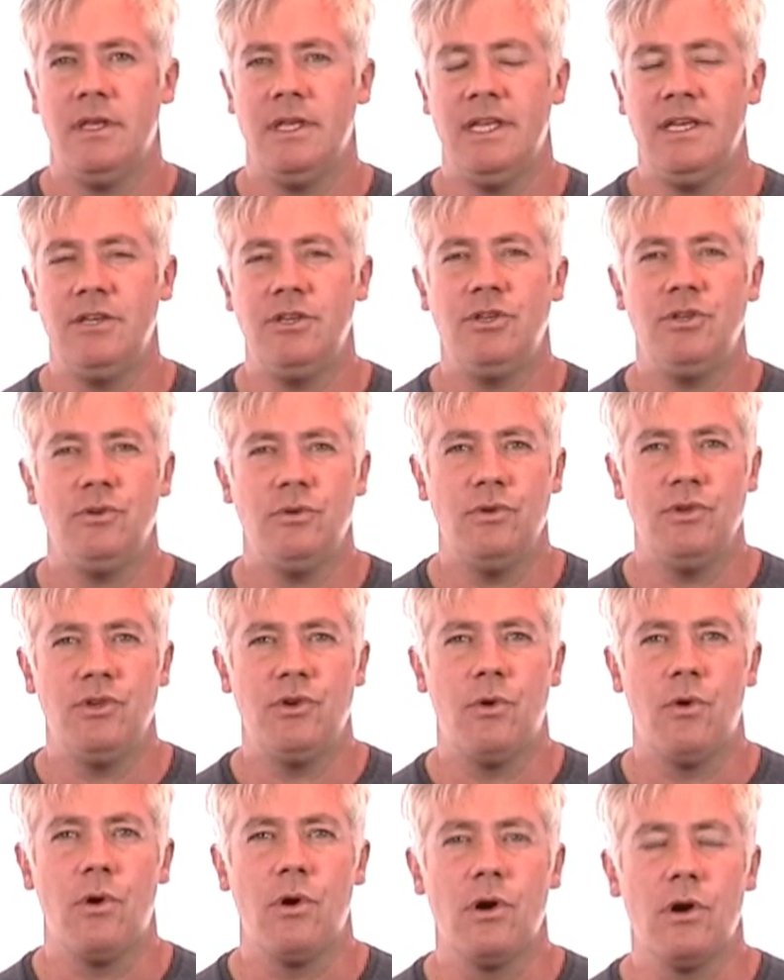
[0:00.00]
into
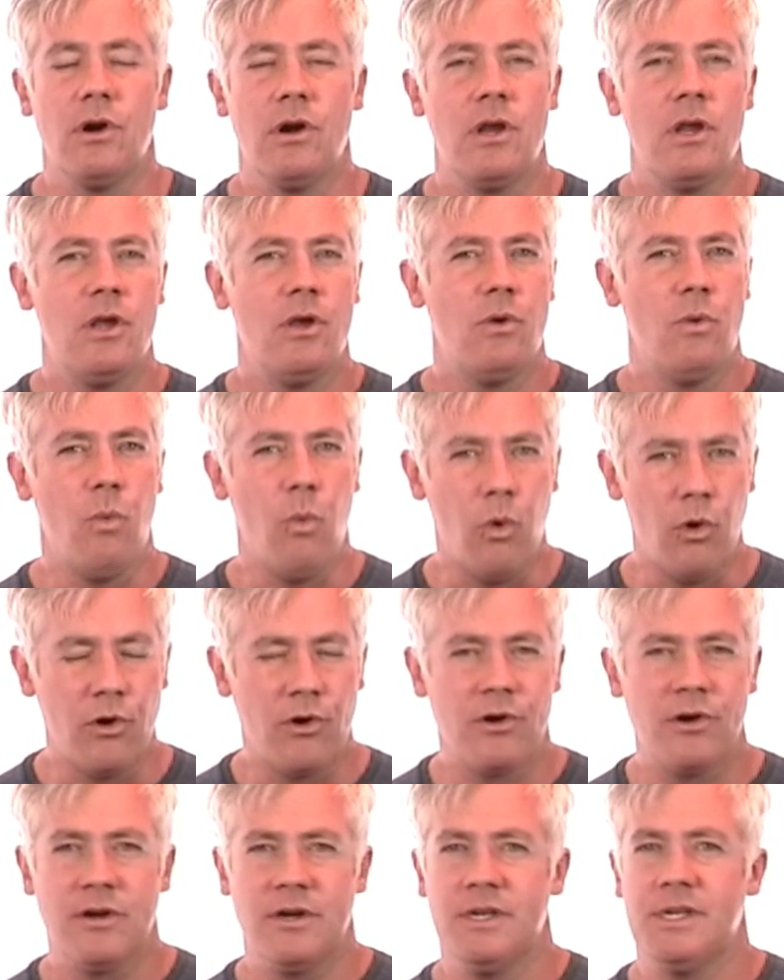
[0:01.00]
your
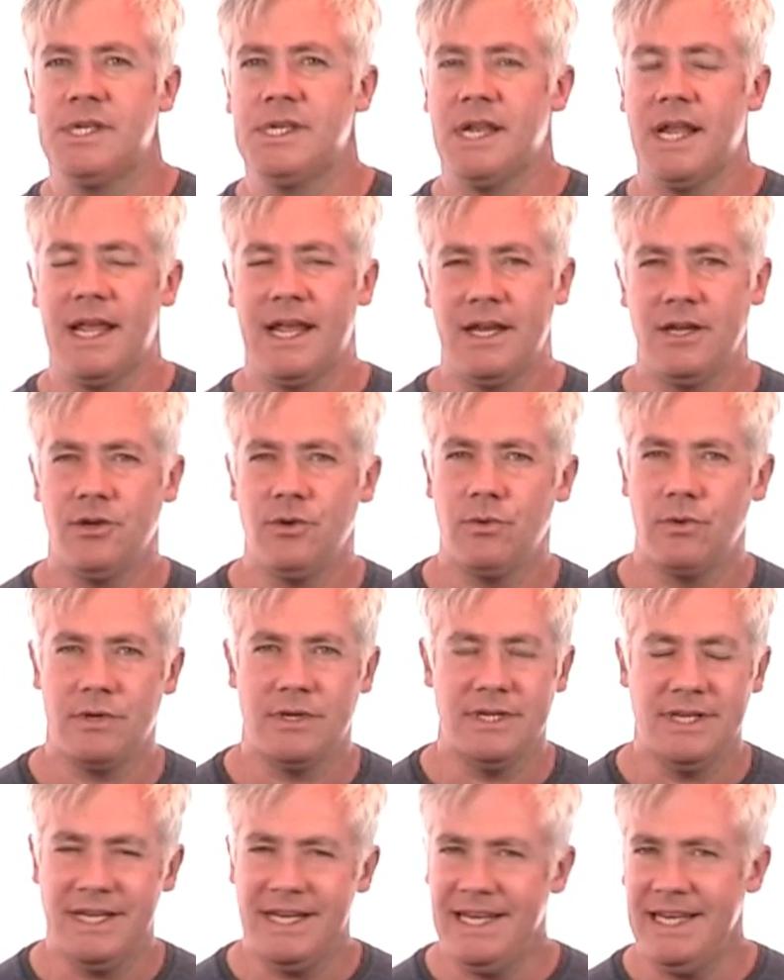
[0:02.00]
words and your
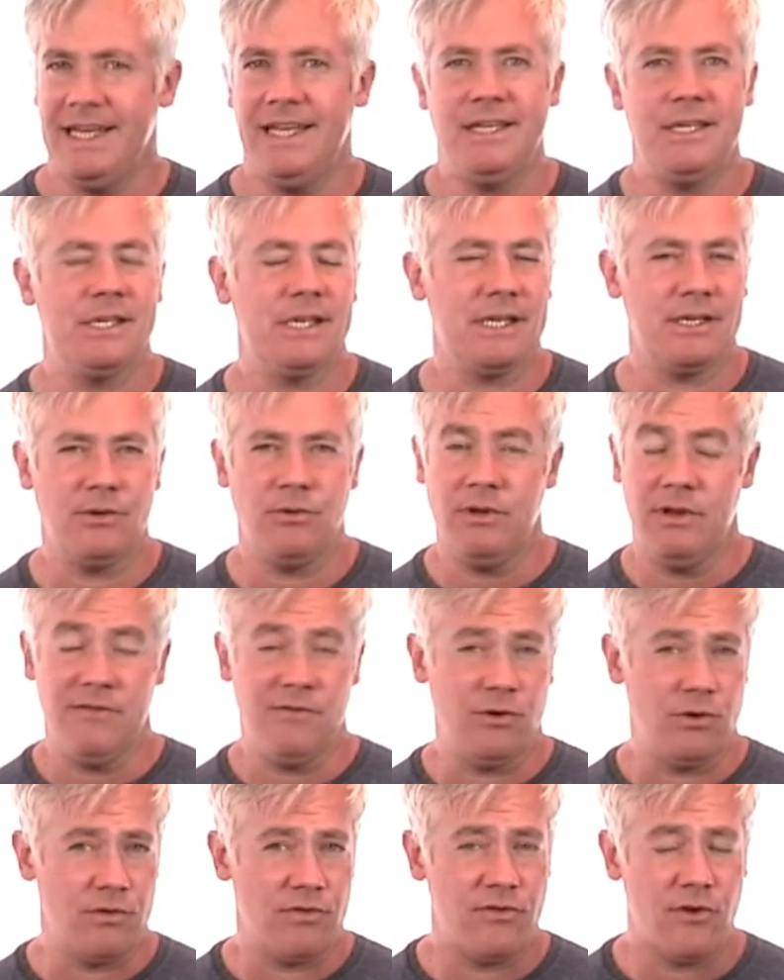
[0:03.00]
deeds,
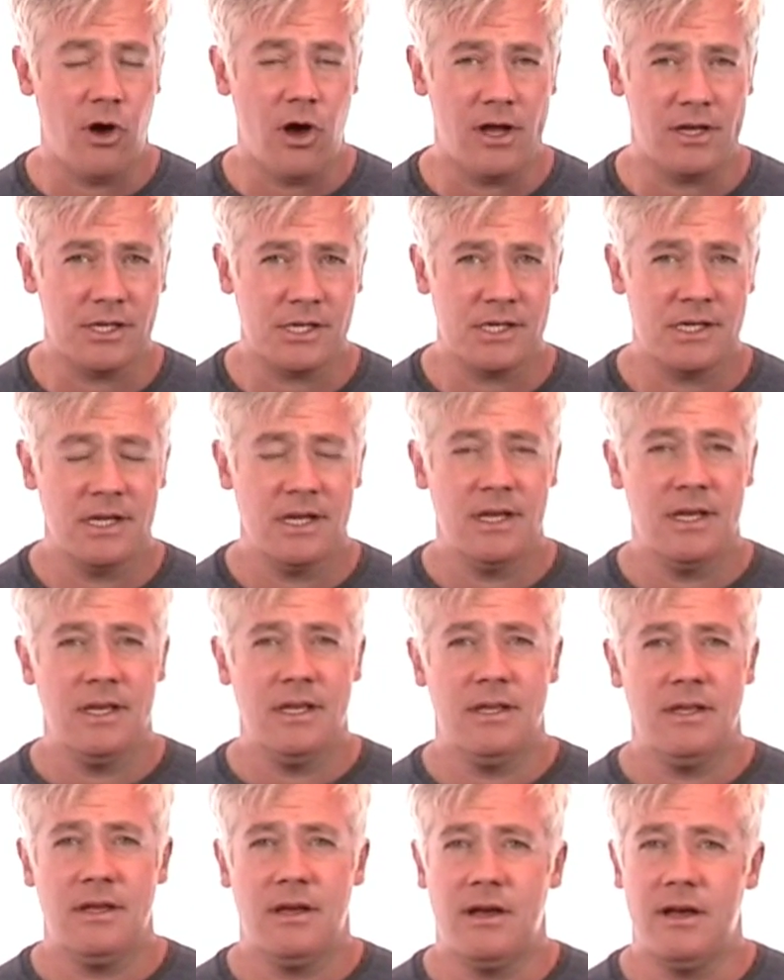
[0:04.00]
even your thoughts,
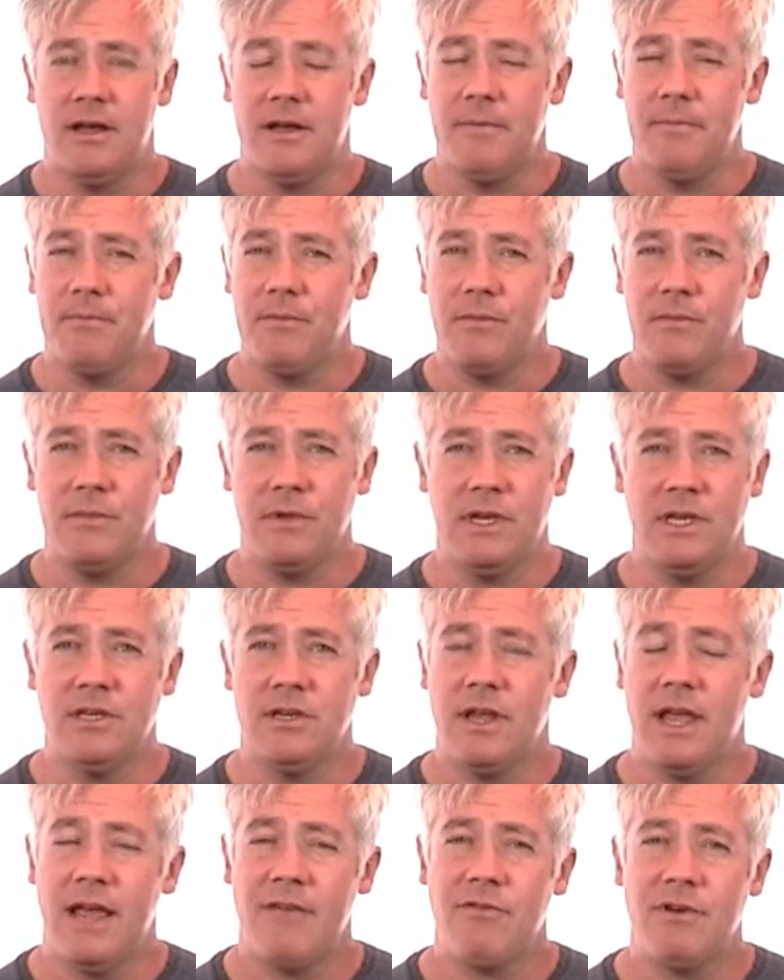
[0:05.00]

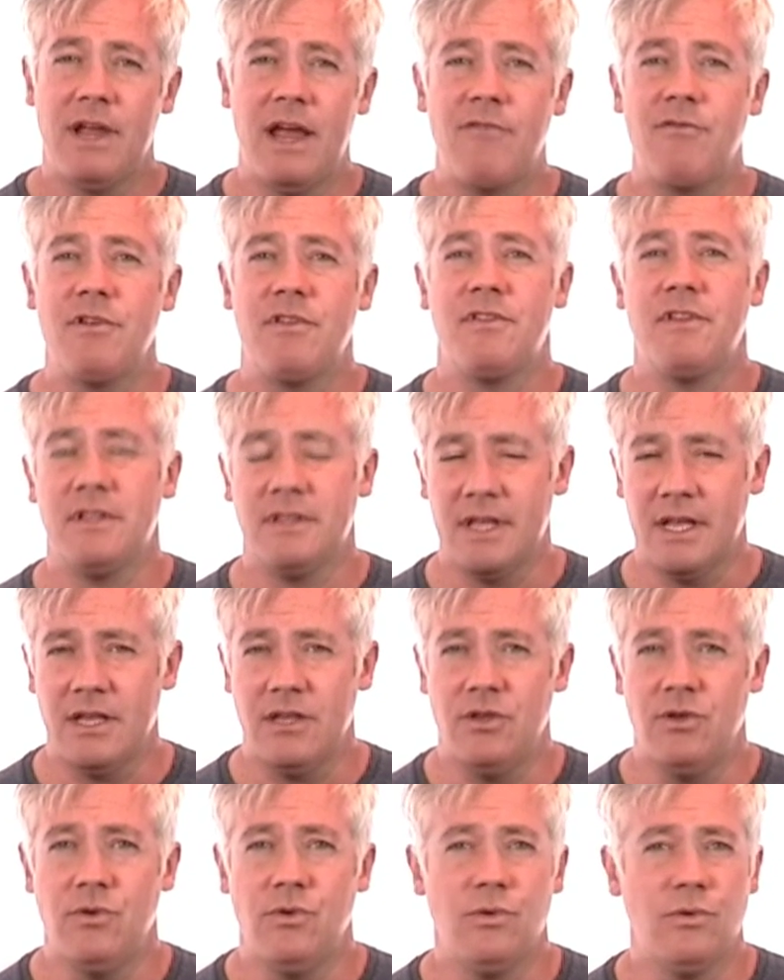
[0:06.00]
into everything
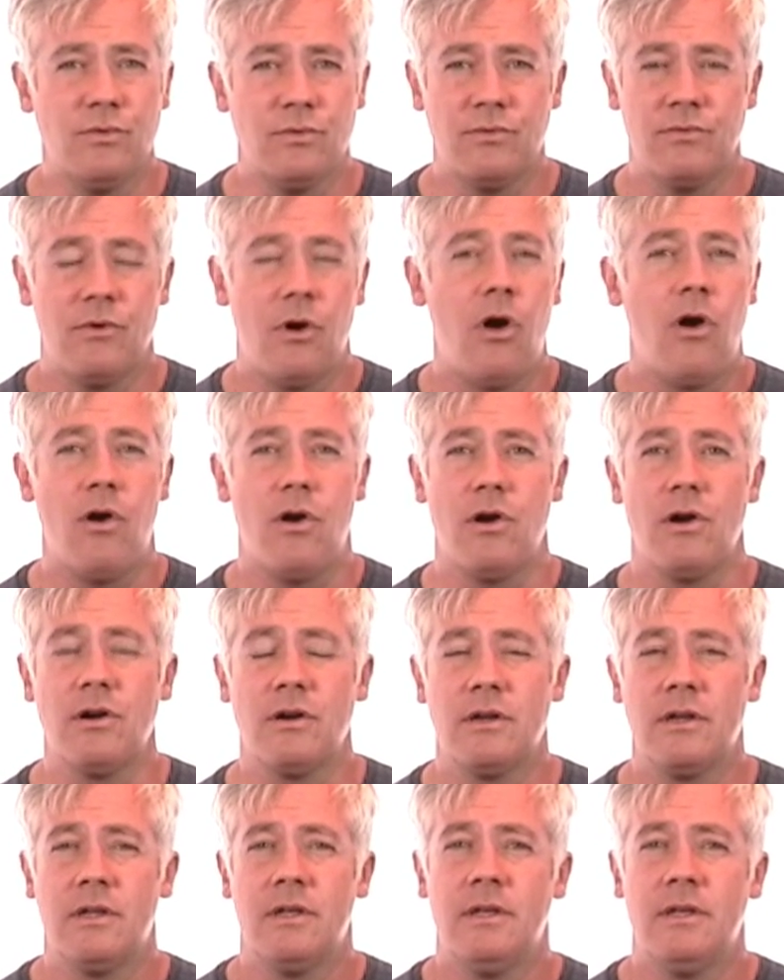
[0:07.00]
that you are.